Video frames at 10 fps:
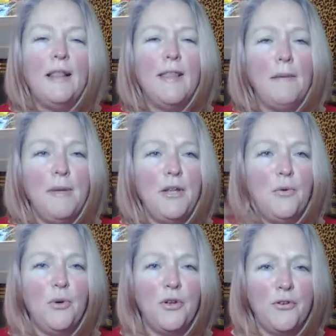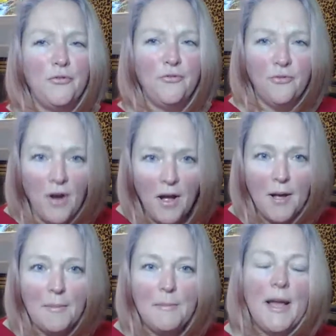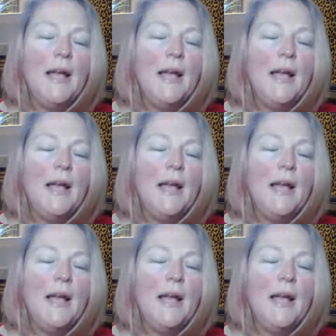Let me know where you're from,